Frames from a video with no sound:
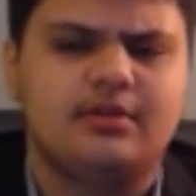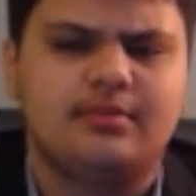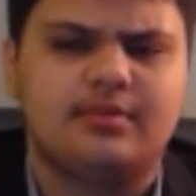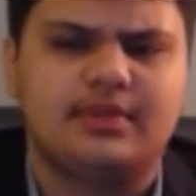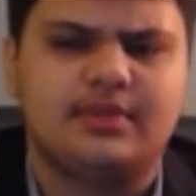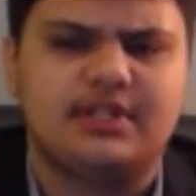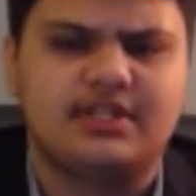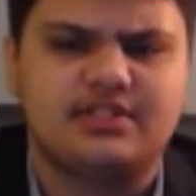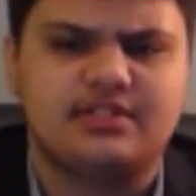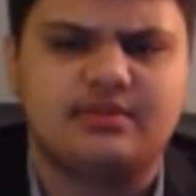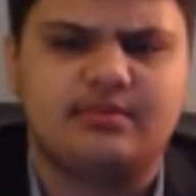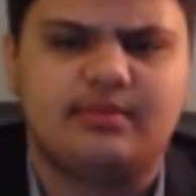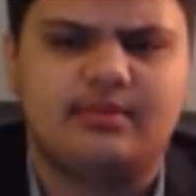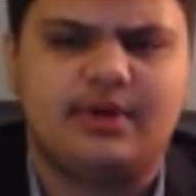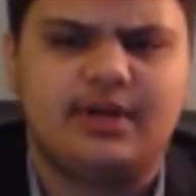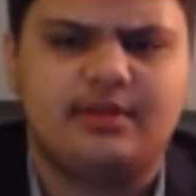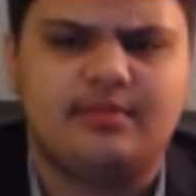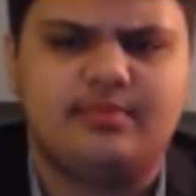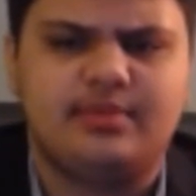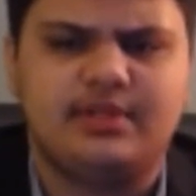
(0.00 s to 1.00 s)
because in
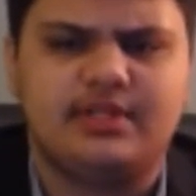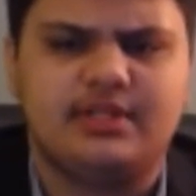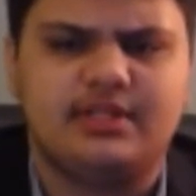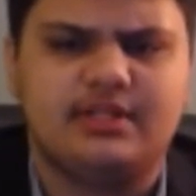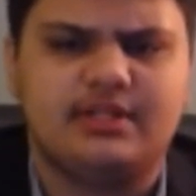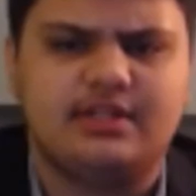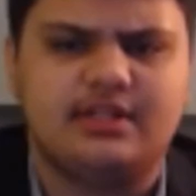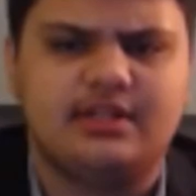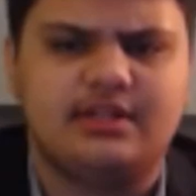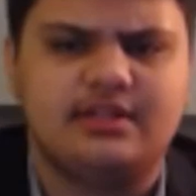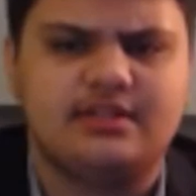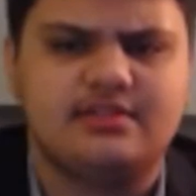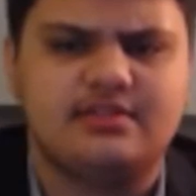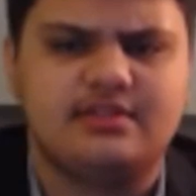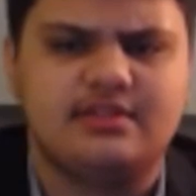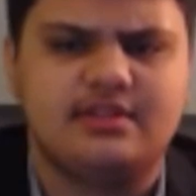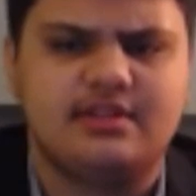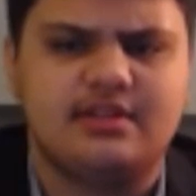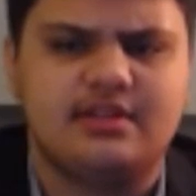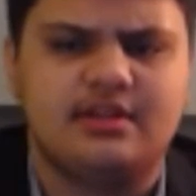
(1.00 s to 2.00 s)
my opinion, it is
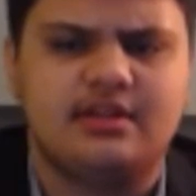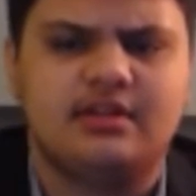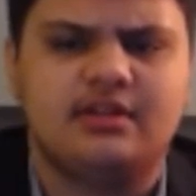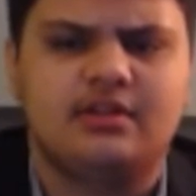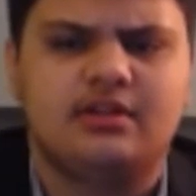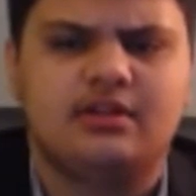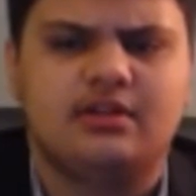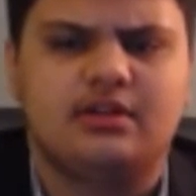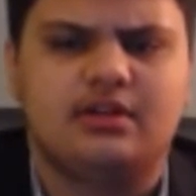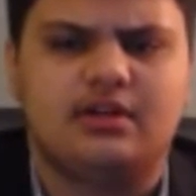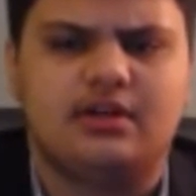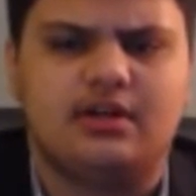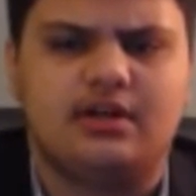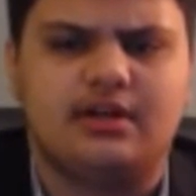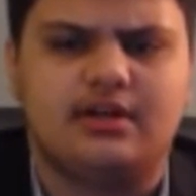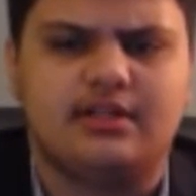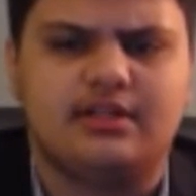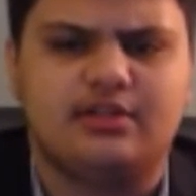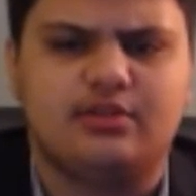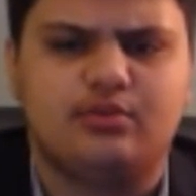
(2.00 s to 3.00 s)
the
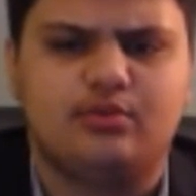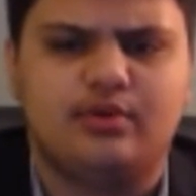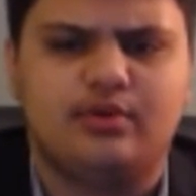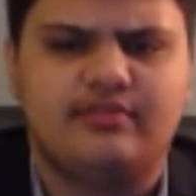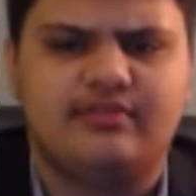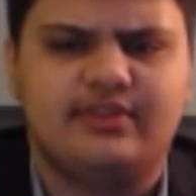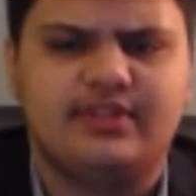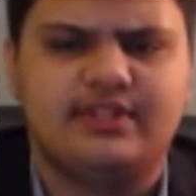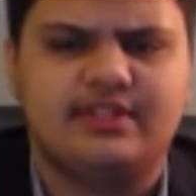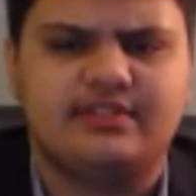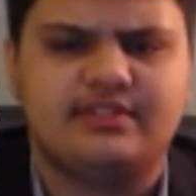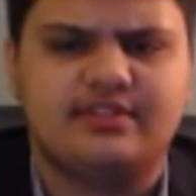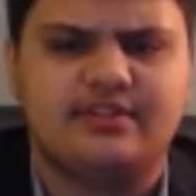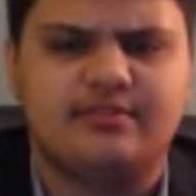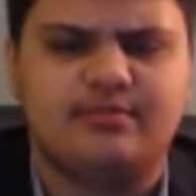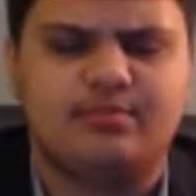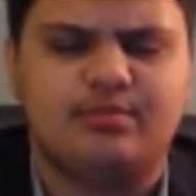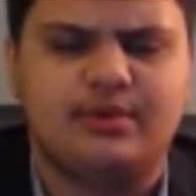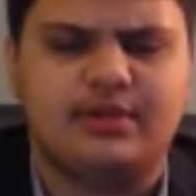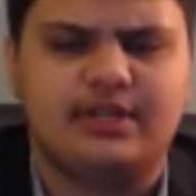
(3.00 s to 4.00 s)
equivalent
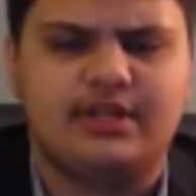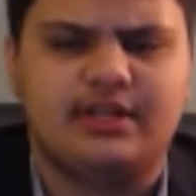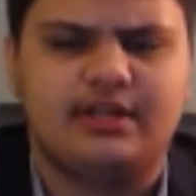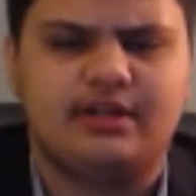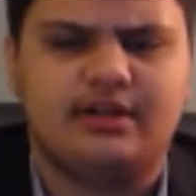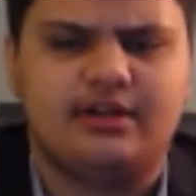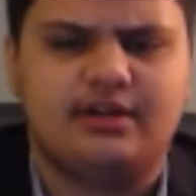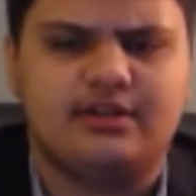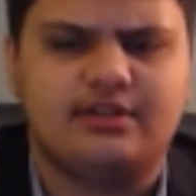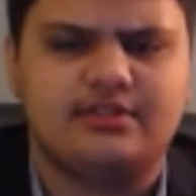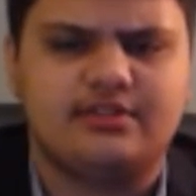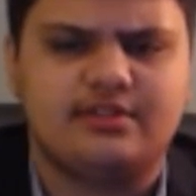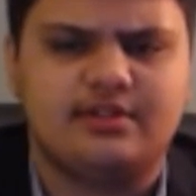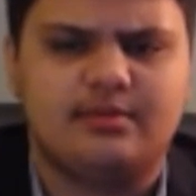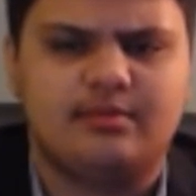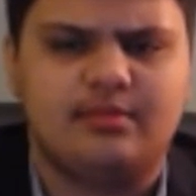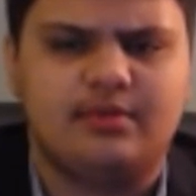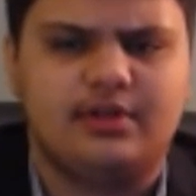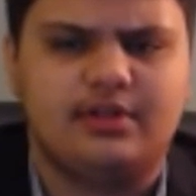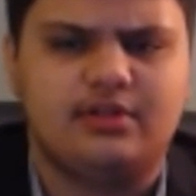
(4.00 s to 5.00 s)
of bringing on
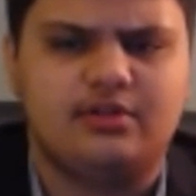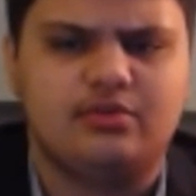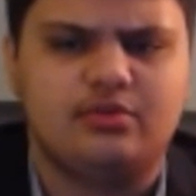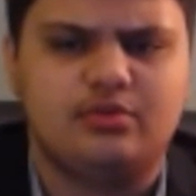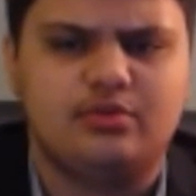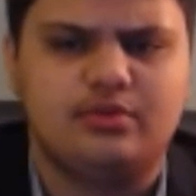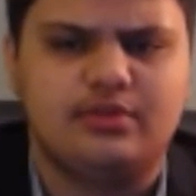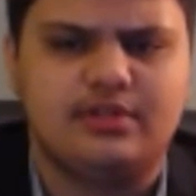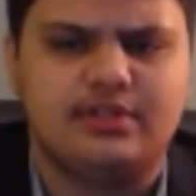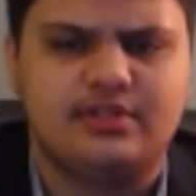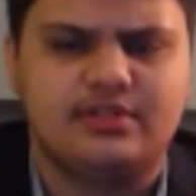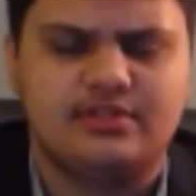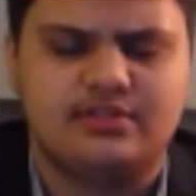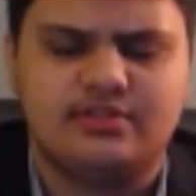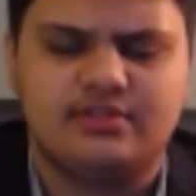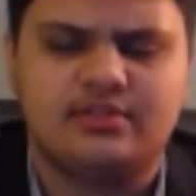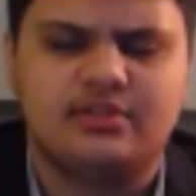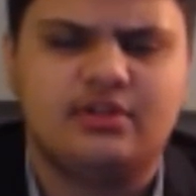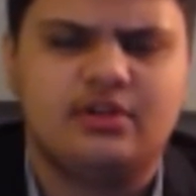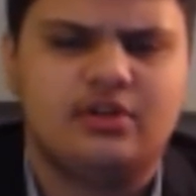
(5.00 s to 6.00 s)
somebody who
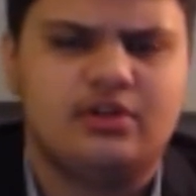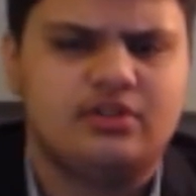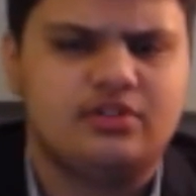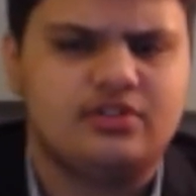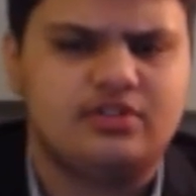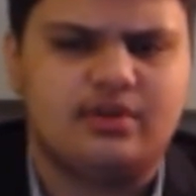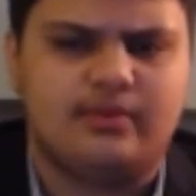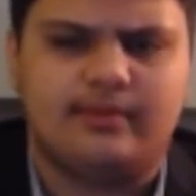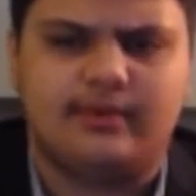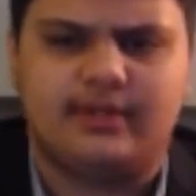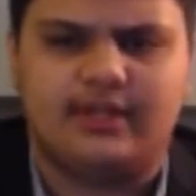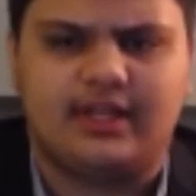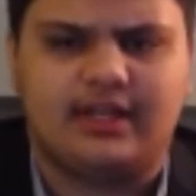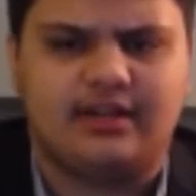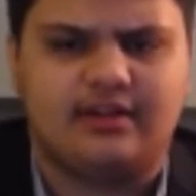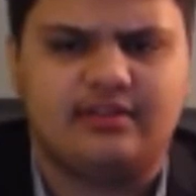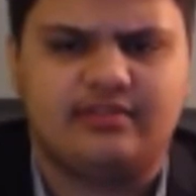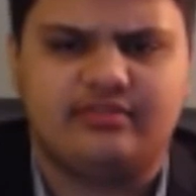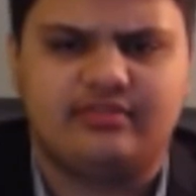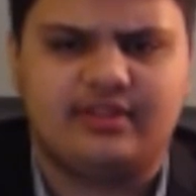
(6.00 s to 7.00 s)
is someone
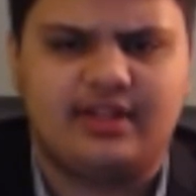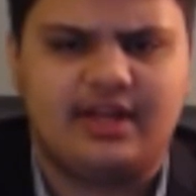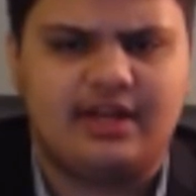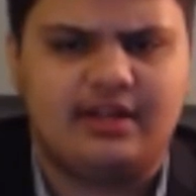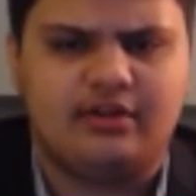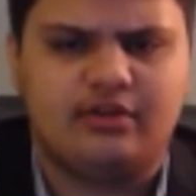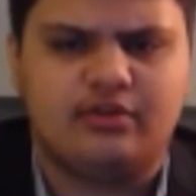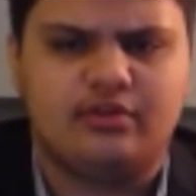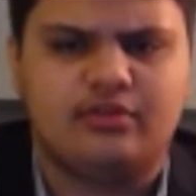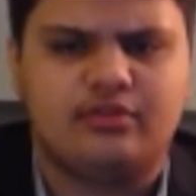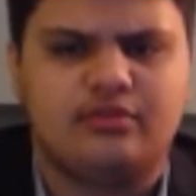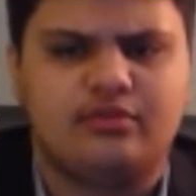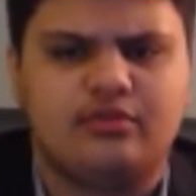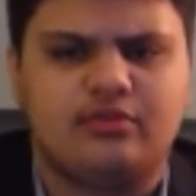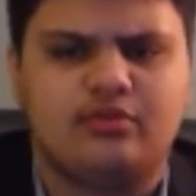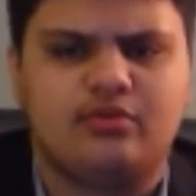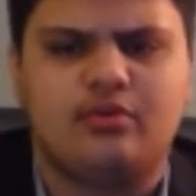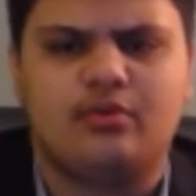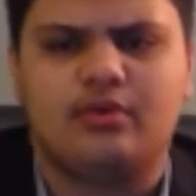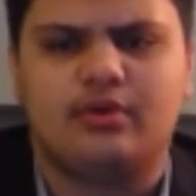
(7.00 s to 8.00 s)
like a flat
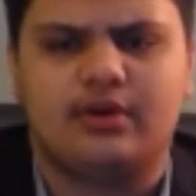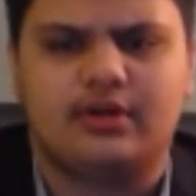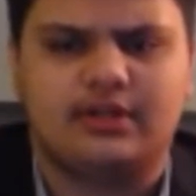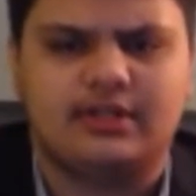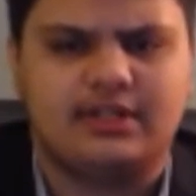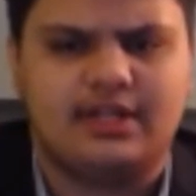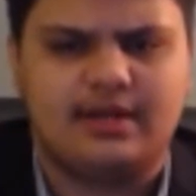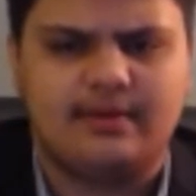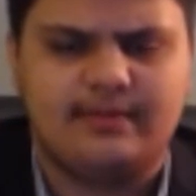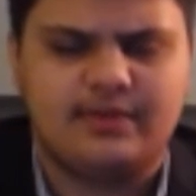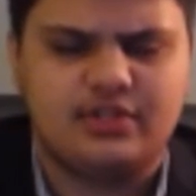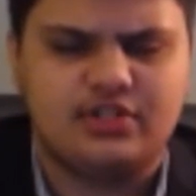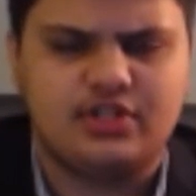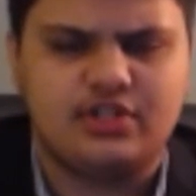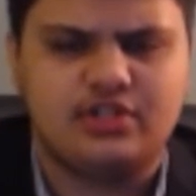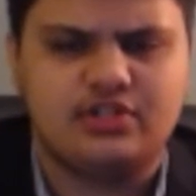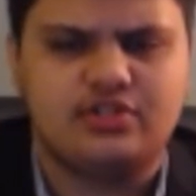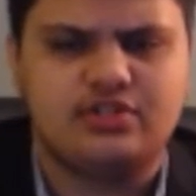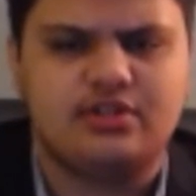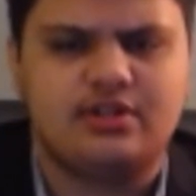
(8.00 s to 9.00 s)
earther or a climate
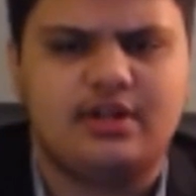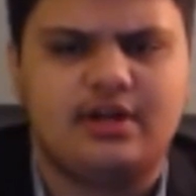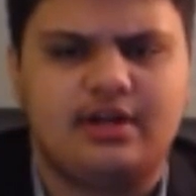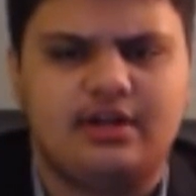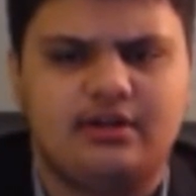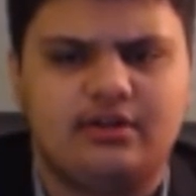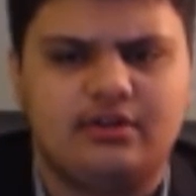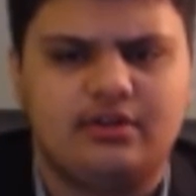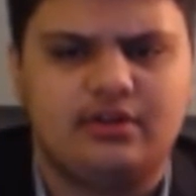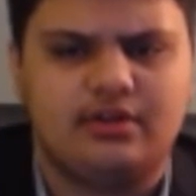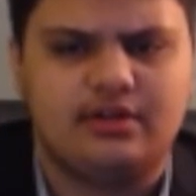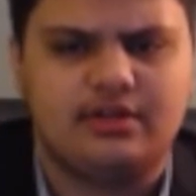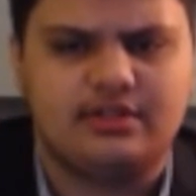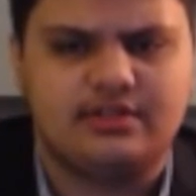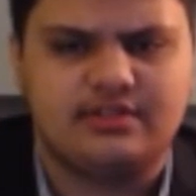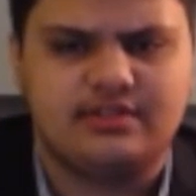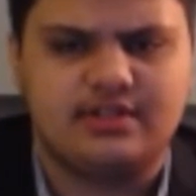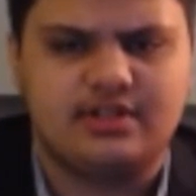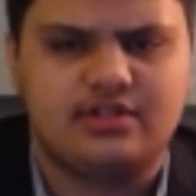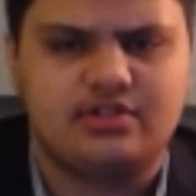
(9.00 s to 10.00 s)
change denier,
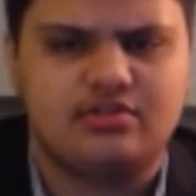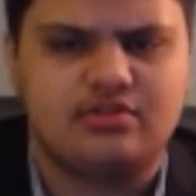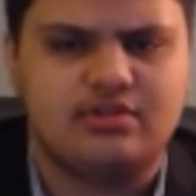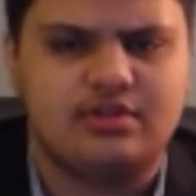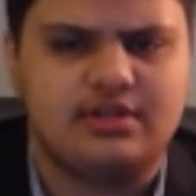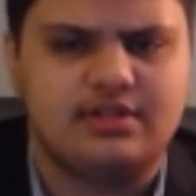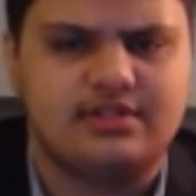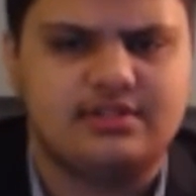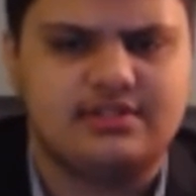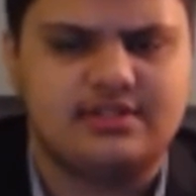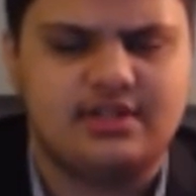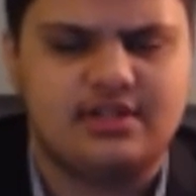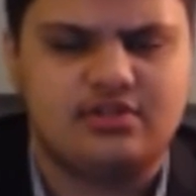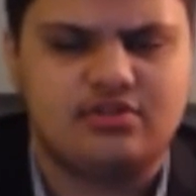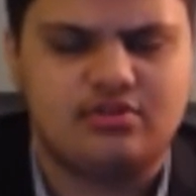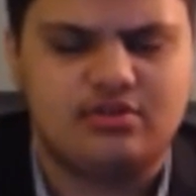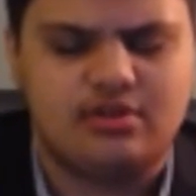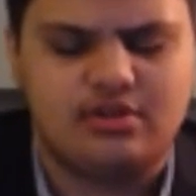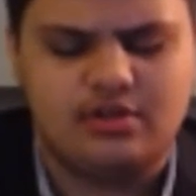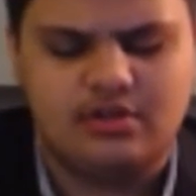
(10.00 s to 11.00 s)
etc.,
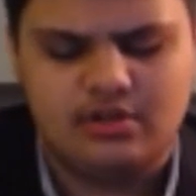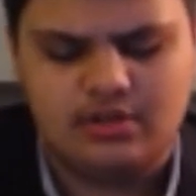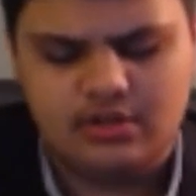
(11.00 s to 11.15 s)
etc.